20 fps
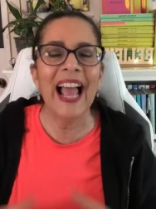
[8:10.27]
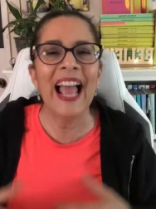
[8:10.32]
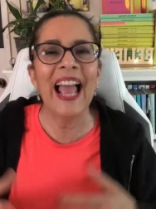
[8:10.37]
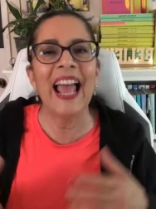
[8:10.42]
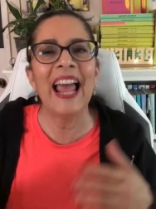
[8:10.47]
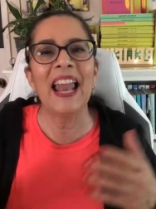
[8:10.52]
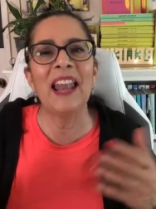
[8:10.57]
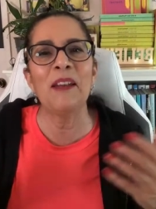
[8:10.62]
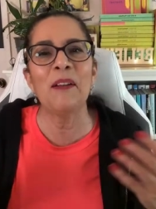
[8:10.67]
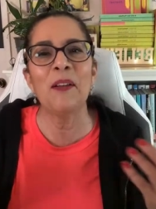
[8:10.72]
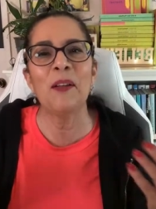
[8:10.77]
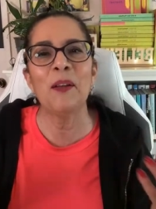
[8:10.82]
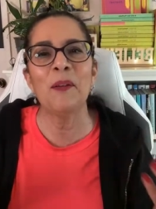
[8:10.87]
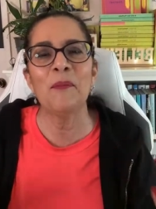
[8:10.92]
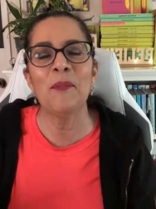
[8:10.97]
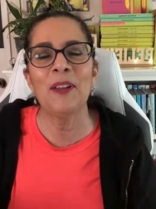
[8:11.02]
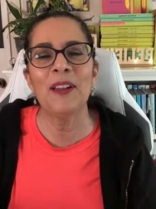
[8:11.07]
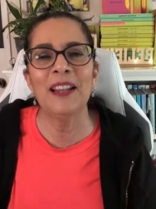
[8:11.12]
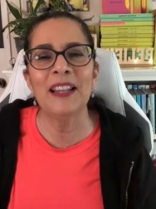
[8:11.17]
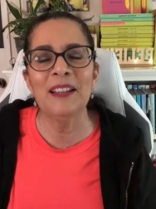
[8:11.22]
And
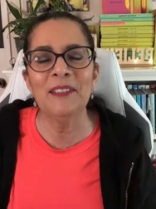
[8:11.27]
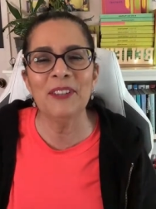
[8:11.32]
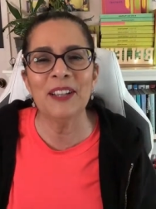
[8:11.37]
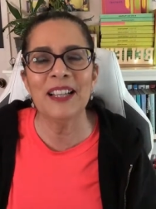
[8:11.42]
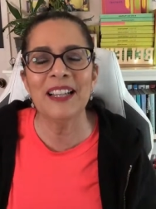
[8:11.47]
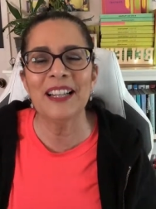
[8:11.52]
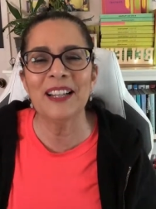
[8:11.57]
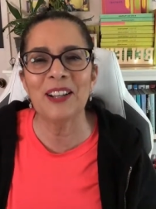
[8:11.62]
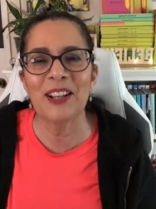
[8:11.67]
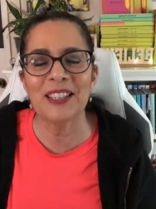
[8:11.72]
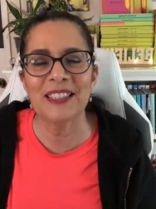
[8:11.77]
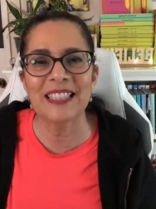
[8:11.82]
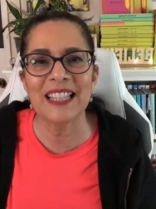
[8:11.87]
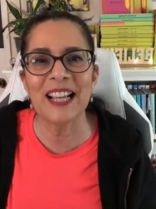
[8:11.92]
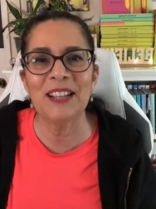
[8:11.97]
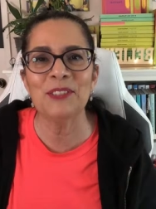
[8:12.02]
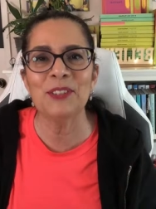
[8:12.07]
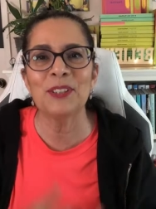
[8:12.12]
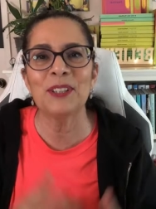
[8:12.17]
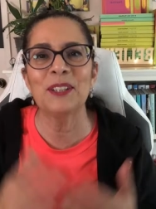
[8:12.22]
living in Los
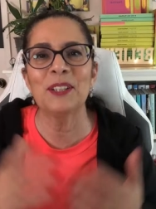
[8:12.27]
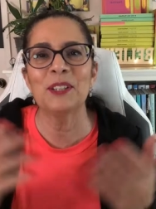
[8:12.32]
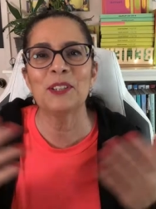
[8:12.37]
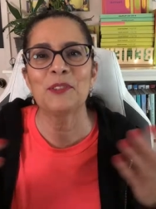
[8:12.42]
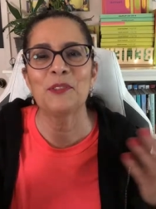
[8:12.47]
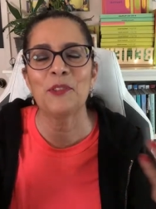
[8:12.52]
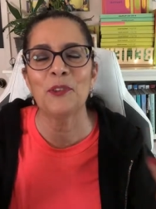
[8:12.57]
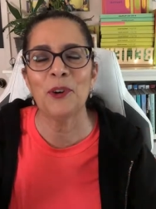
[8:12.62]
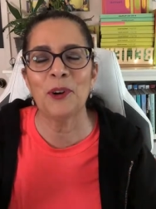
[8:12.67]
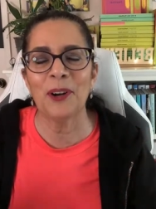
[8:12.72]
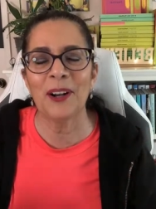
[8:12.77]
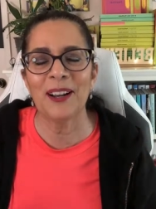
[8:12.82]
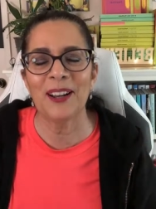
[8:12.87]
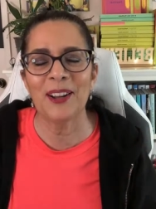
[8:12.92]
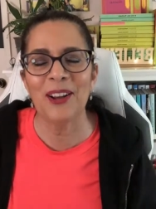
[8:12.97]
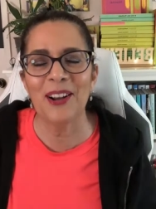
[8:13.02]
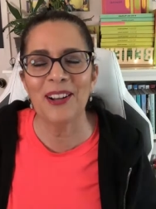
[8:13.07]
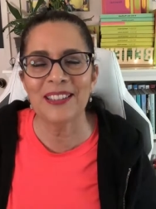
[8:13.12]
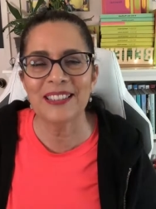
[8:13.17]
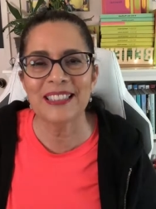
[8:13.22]
Angeles for a
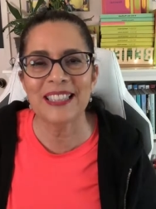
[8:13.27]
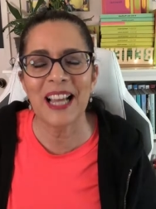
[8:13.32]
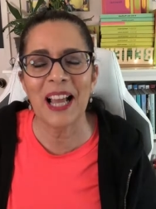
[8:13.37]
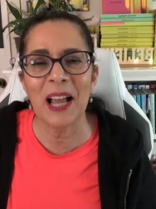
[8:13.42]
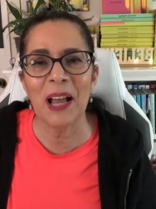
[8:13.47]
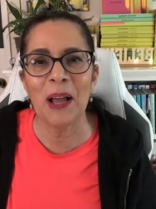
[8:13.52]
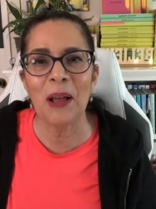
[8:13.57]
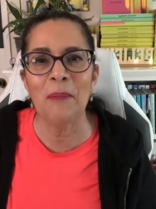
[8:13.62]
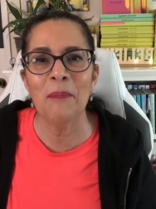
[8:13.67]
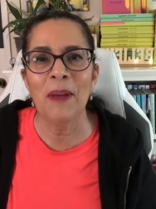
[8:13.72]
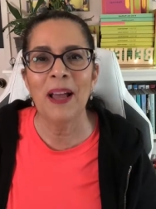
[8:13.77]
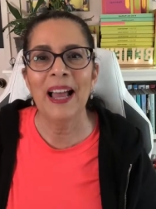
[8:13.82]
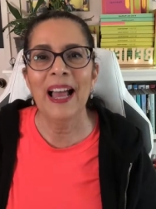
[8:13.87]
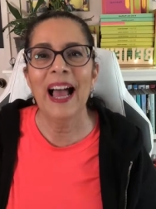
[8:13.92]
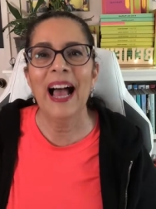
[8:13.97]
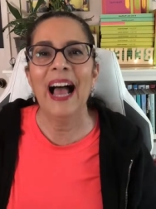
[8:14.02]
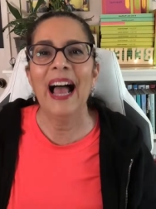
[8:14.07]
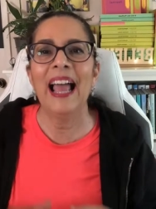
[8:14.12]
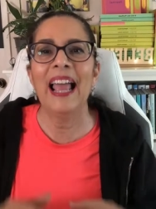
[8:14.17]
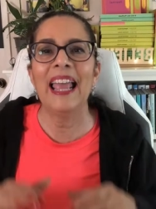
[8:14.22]
long time,
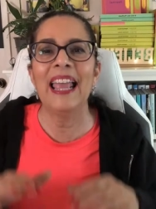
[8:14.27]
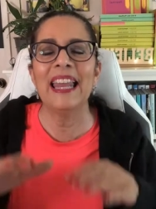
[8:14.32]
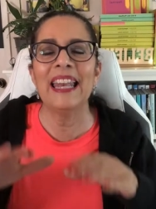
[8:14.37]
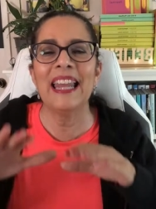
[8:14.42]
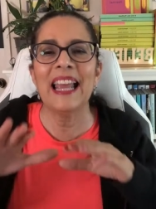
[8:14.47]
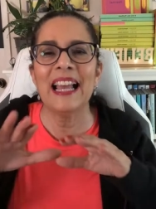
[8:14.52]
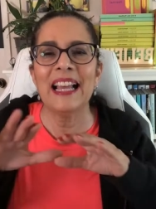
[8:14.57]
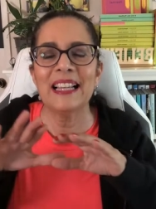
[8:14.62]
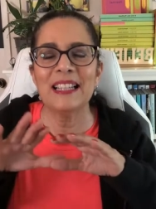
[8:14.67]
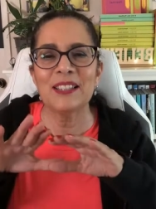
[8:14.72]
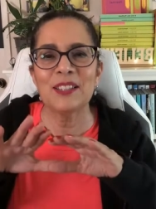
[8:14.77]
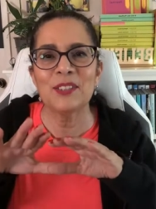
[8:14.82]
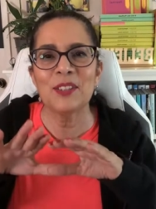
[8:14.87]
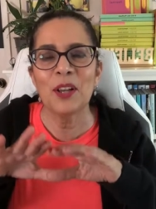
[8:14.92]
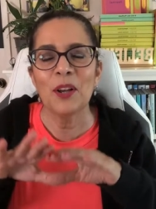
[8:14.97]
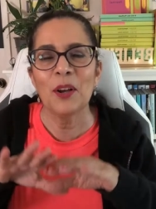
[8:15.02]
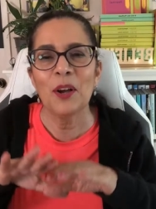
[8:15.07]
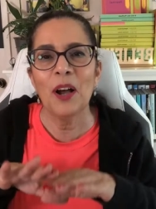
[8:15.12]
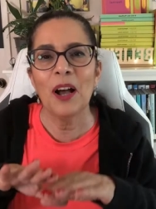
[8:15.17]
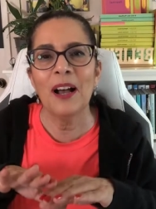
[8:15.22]
it has
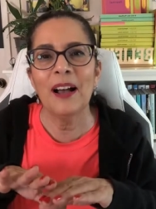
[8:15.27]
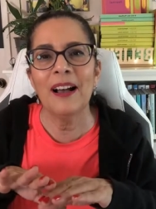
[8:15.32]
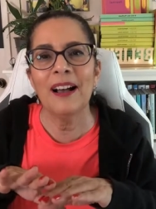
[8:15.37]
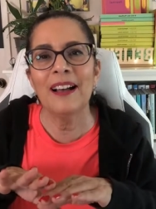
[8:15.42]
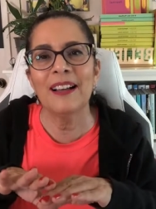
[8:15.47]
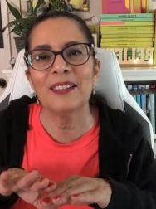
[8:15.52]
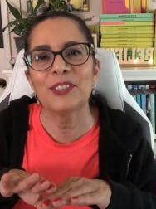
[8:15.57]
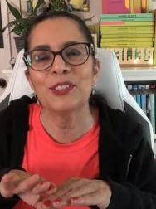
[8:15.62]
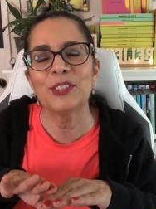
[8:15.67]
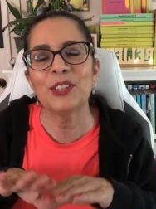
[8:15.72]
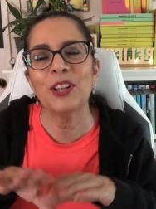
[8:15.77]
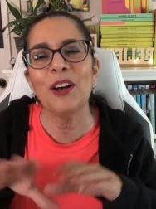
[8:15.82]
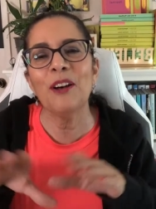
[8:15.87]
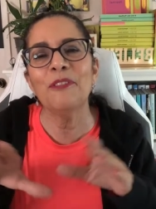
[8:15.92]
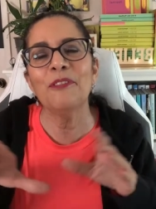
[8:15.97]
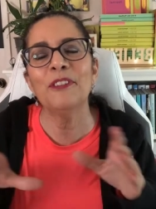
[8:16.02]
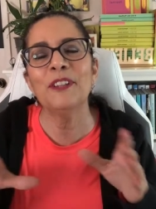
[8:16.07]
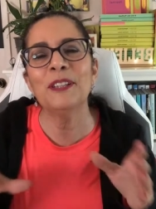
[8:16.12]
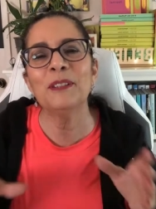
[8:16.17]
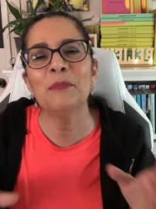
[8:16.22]

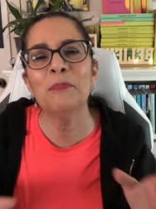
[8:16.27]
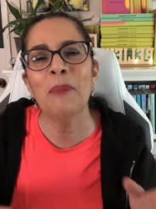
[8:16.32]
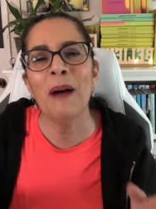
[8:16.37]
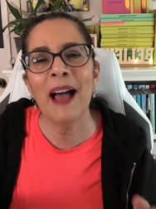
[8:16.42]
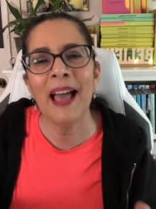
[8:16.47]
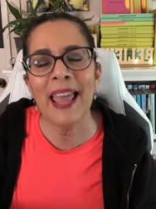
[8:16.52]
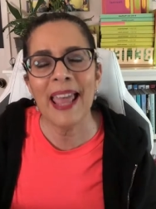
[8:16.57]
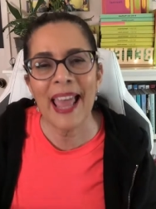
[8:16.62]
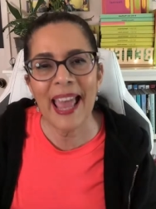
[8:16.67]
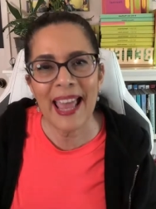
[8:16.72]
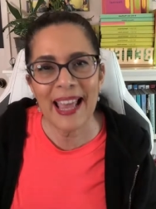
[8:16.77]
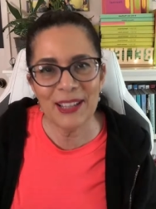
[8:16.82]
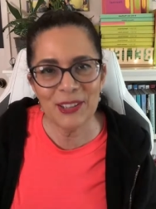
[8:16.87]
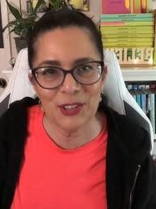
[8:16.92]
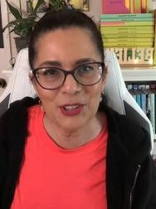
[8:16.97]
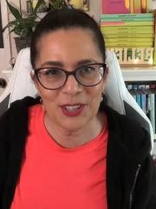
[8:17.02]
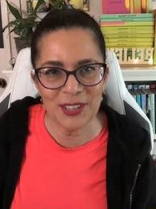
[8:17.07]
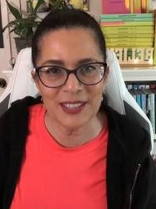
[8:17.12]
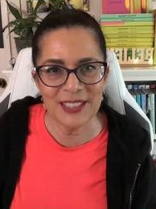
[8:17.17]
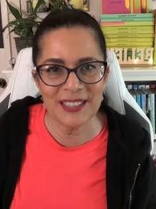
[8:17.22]
softened my
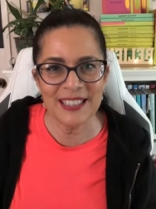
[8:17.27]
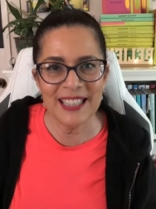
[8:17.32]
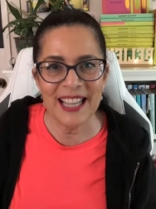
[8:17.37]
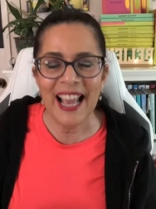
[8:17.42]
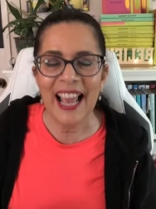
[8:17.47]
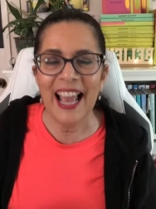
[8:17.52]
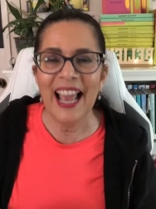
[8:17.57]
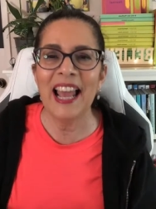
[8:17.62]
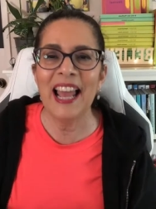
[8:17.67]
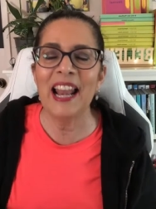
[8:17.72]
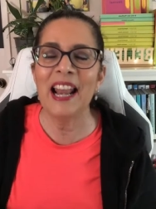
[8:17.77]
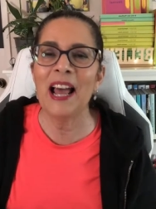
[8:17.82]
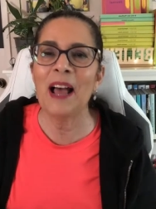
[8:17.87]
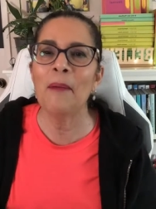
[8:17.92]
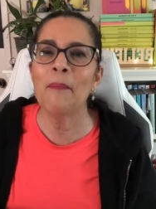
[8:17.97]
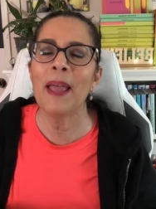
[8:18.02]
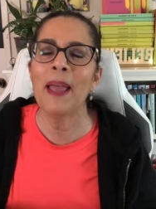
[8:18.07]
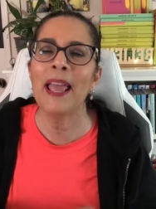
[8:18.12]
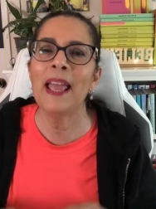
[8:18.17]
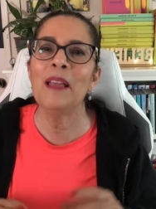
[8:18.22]
edges. And
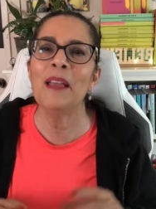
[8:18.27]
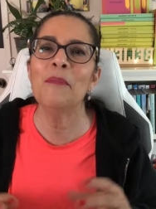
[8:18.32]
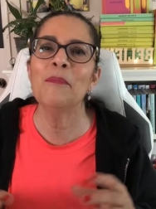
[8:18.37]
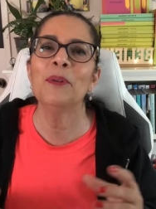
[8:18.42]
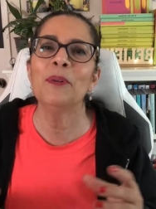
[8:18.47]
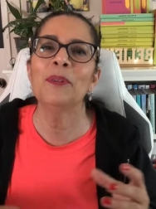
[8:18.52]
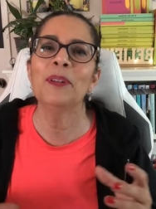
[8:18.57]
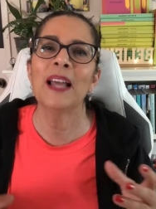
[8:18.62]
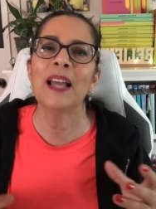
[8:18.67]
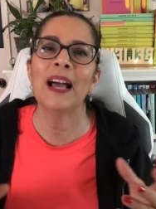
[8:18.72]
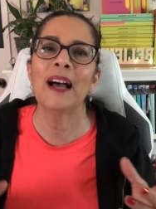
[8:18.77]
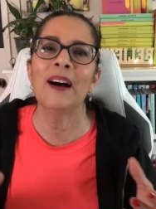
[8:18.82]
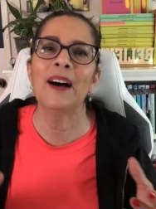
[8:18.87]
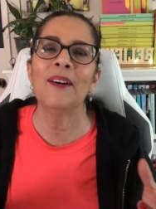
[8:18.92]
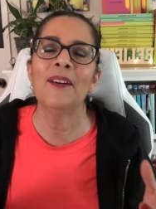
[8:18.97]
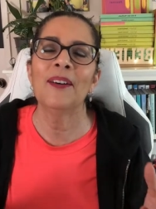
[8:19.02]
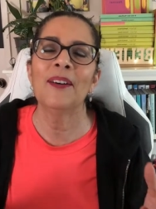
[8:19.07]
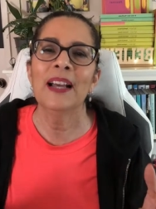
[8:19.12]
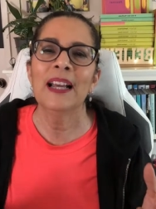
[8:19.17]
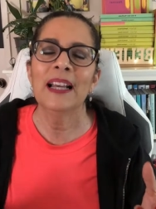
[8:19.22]
I'm able
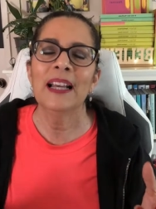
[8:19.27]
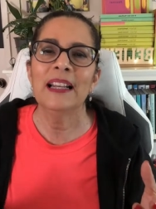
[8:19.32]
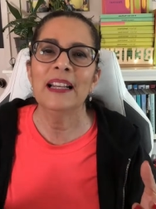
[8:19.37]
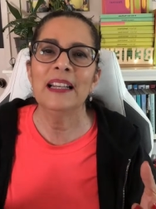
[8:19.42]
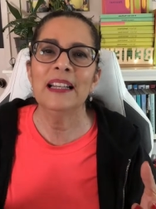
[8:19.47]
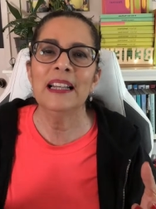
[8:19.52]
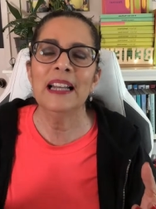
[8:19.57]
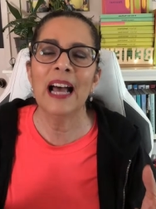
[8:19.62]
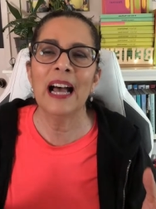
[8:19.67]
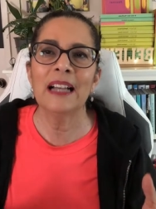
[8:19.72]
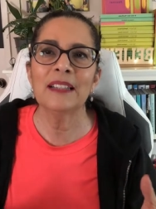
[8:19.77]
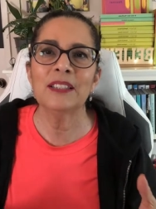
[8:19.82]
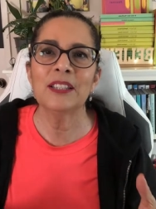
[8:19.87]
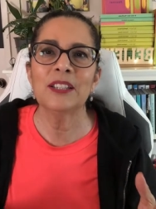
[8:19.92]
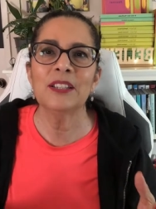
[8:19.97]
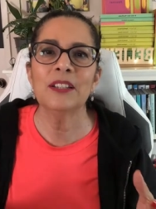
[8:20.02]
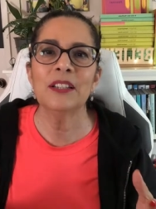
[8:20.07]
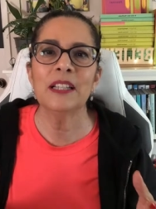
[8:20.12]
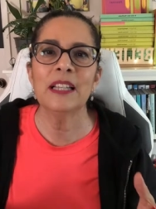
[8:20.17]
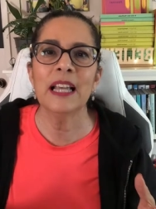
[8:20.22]
now not
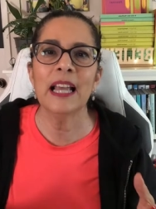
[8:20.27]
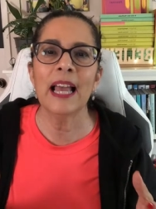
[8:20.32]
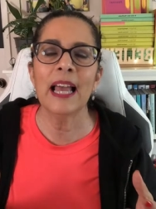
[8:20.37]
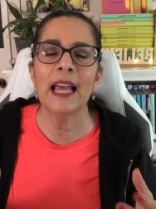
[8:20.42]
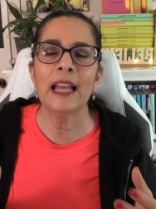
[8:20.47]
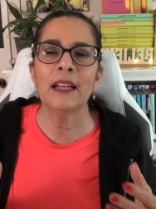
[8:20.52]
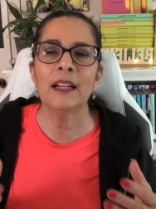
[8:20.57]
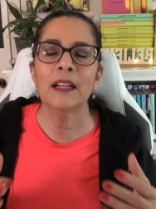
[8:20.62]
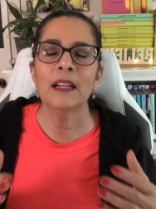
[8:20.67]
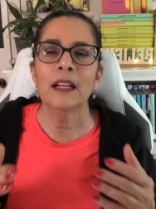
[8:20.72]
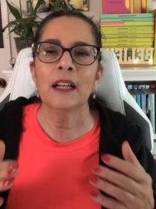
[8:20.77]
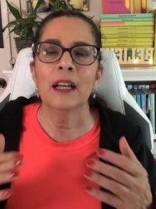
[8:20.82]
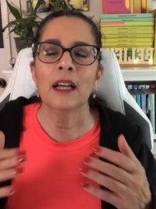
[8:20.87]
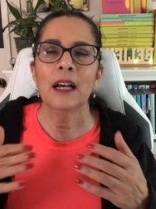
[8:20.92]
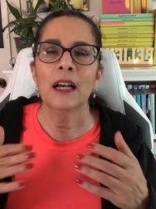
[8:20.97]
to get